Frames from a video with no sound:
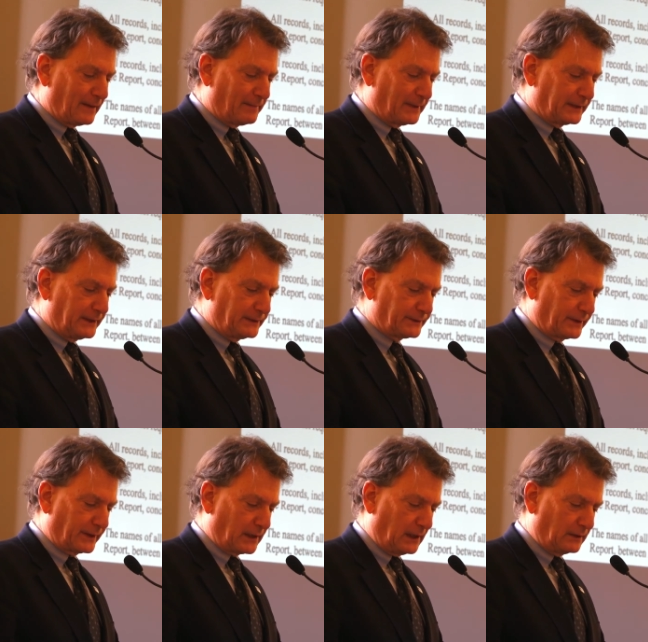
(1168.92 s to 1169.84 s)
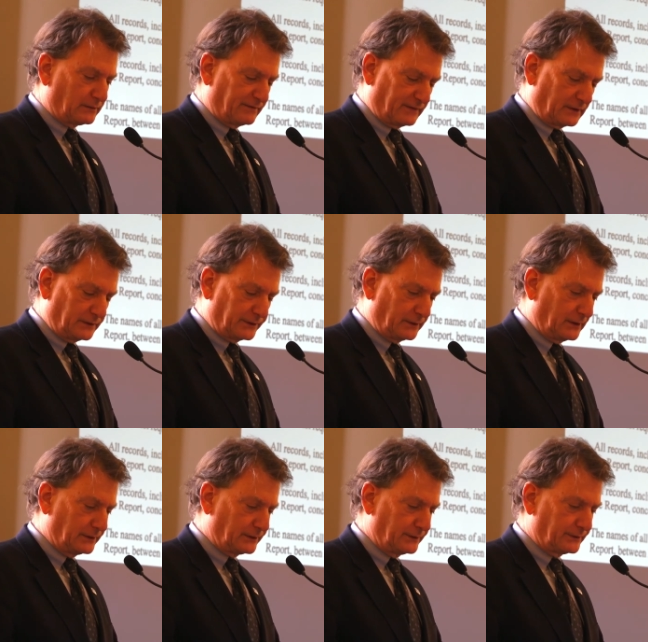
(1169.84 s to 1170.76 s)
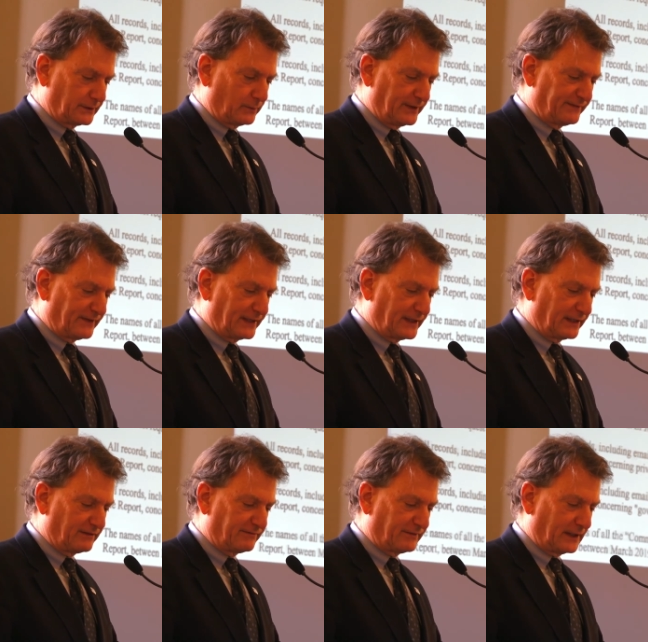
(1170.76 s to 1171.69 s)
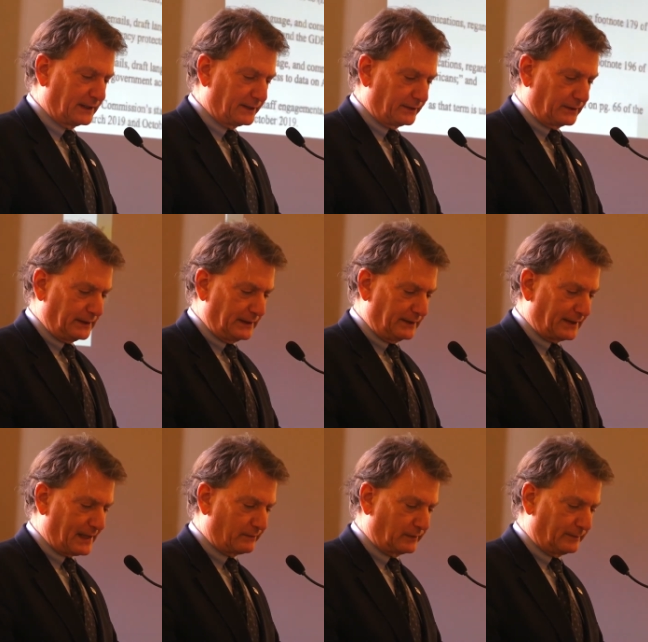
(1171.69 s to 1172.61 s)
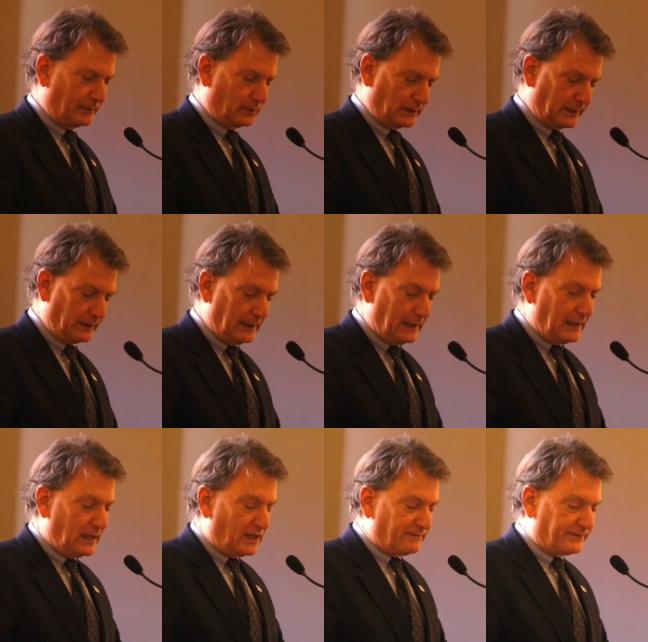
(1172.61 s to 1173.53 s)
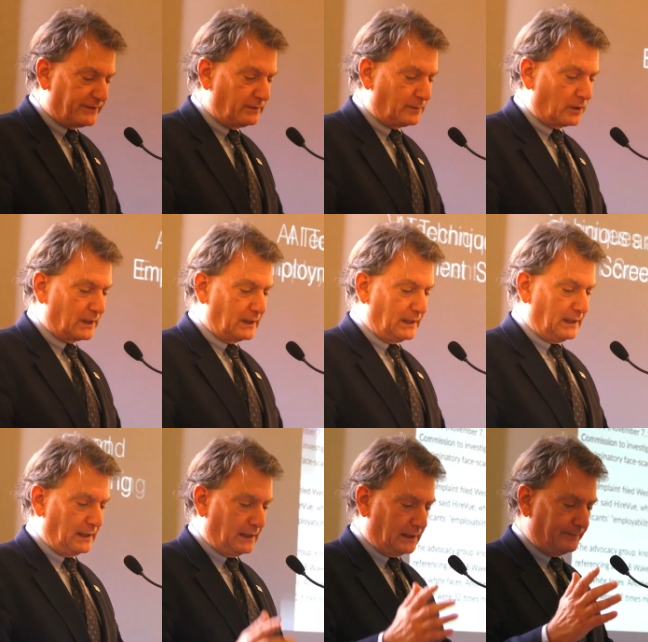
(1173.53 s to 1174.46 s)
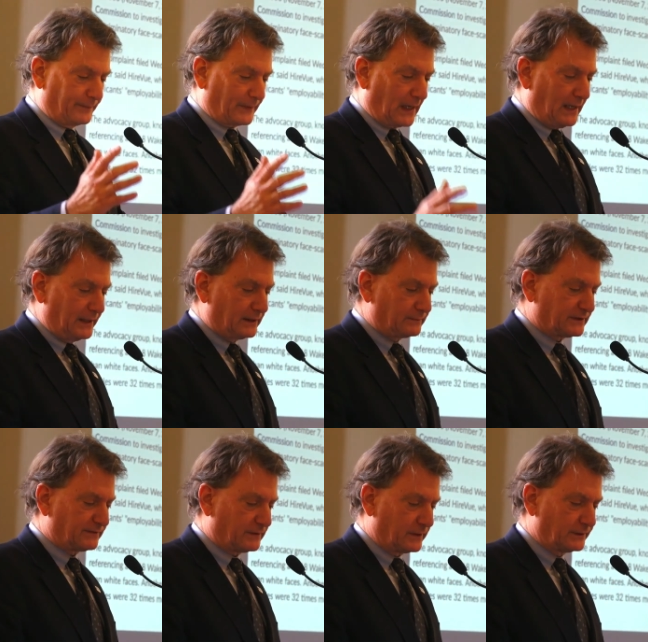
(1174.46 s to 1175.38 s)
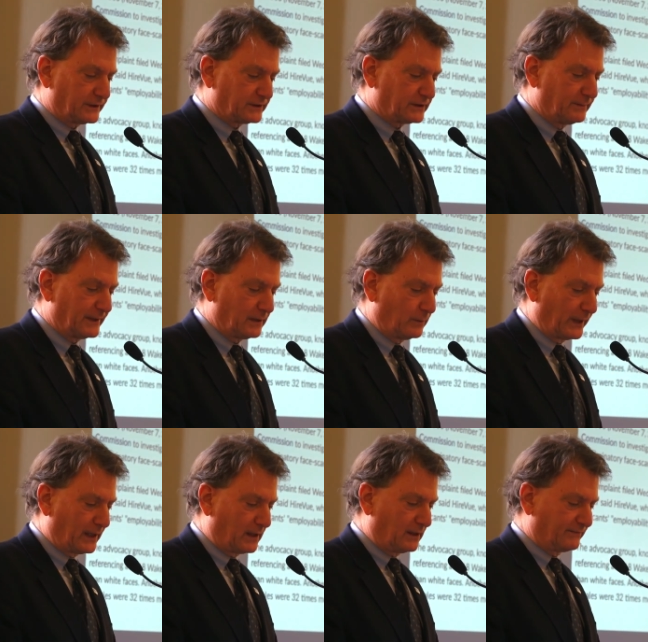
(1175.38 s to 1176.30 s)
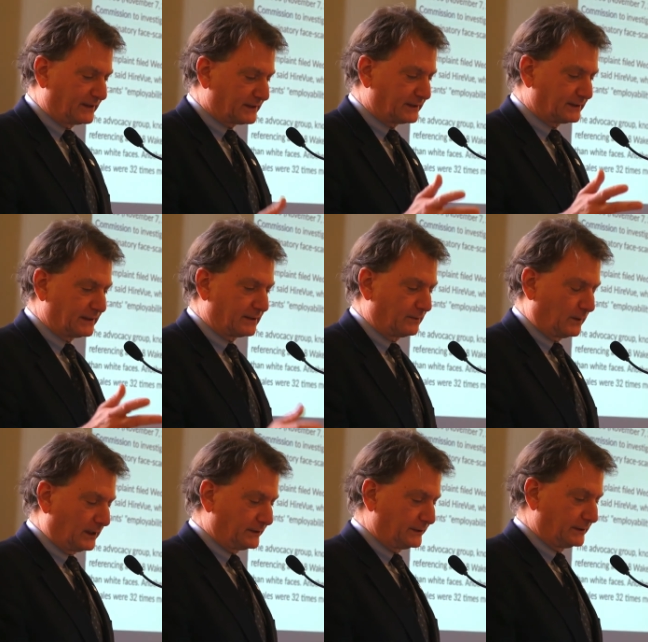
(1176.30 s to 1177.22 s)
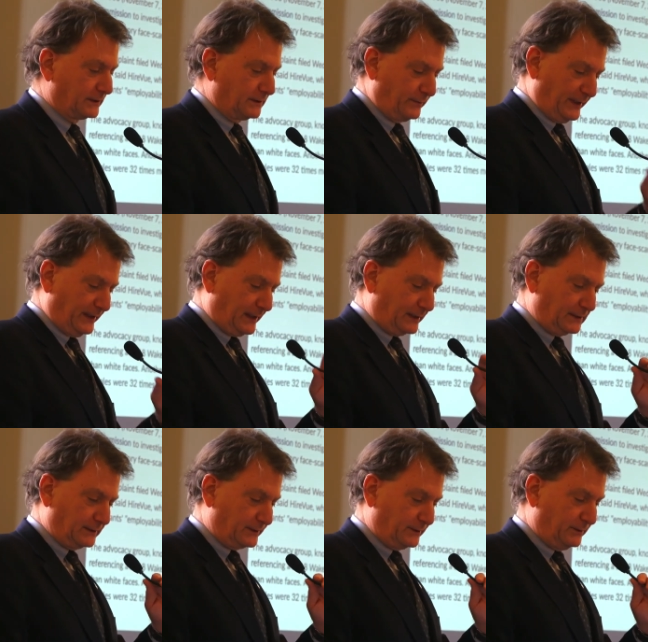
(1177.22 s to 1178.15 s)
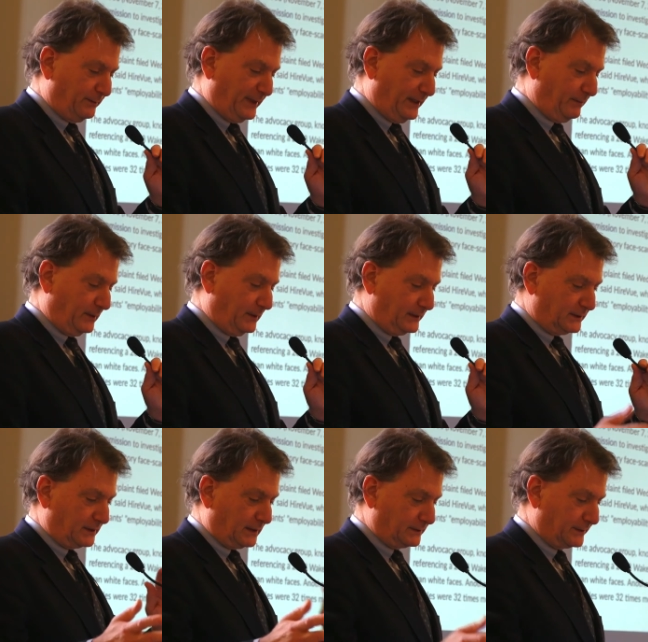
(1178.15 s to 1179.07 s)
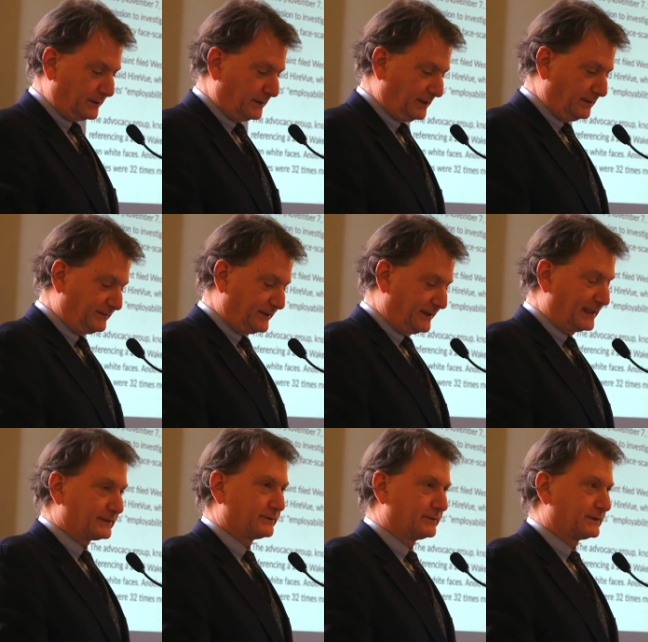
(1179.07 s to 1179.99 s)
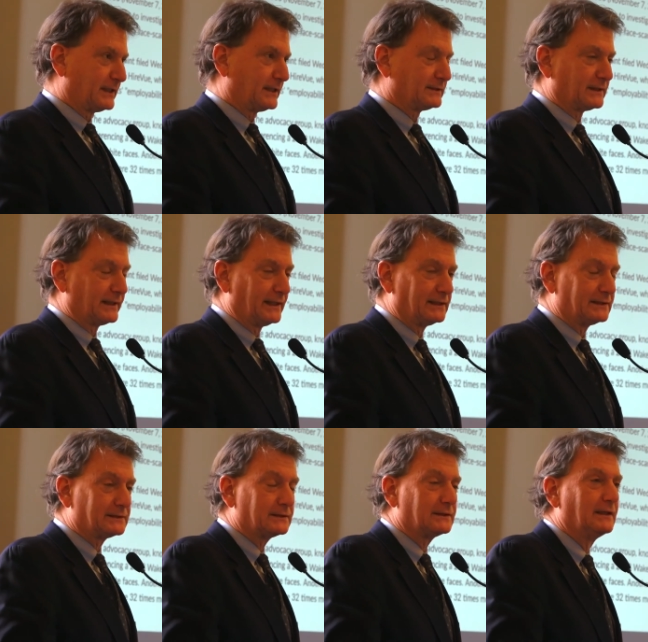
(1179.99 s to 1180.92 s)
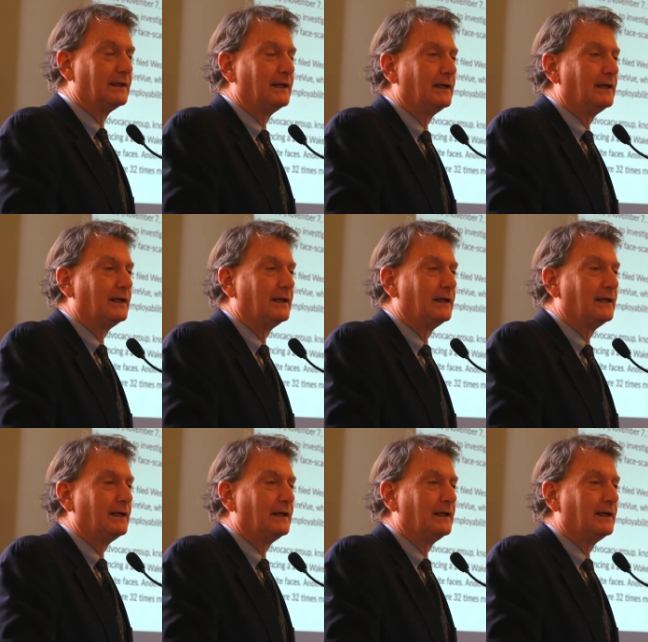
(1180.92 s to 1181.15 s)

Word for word: But these are the controversial issues that we've identified in, in that report. A few more um, items for you just to be aware of. As I said, in Washington, we like to sue people. It's an alternative to exercise, I guess.